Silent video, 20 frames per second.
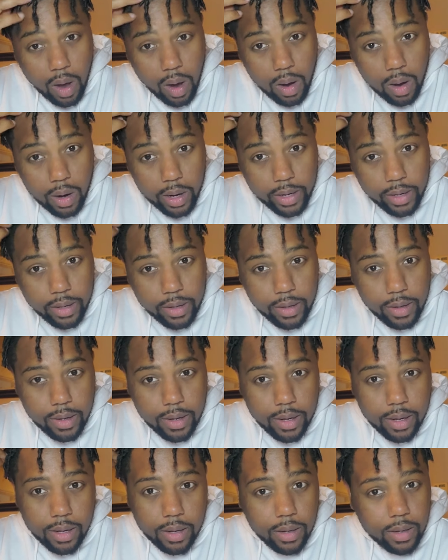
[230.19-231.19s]
on
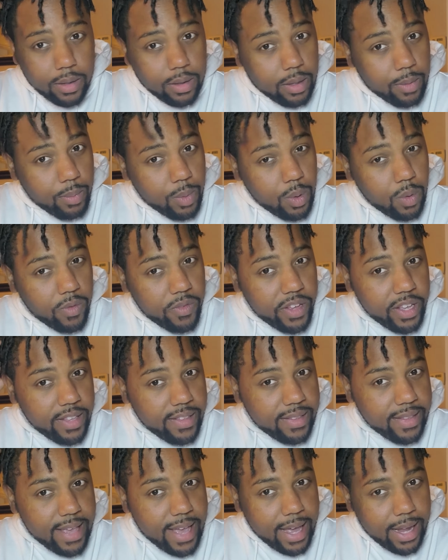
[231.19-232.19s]
the movie
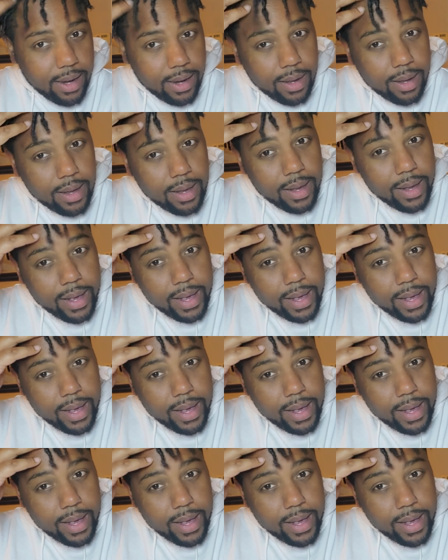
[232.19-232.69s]
set.